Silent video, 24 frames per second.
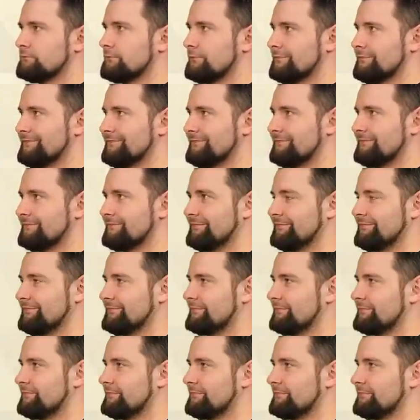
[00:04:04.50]

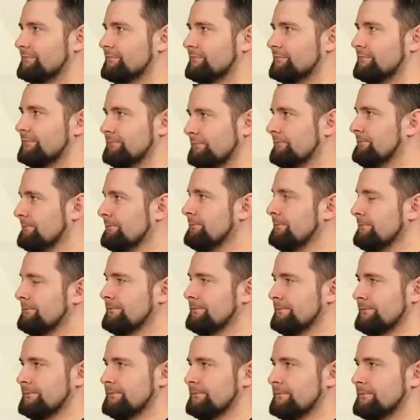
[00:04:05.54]

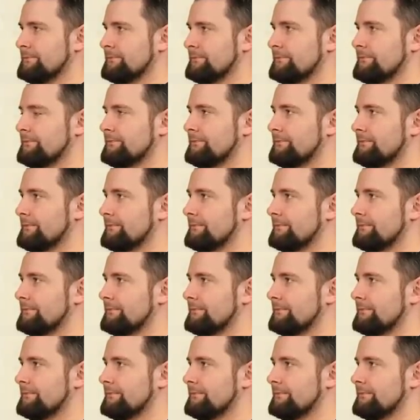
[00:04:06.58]
[no speech]